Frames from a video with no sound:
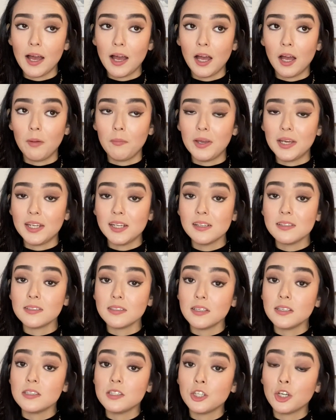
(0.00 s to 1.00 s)
It
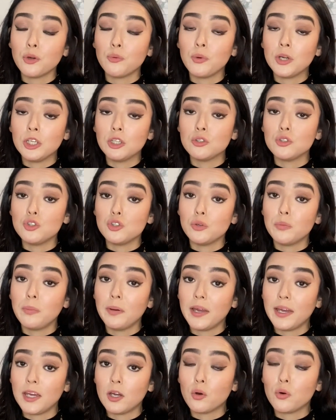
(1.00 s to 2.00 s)
is easier when you do
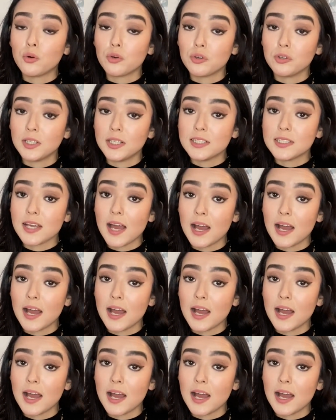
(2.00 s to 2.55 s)
pay quarterly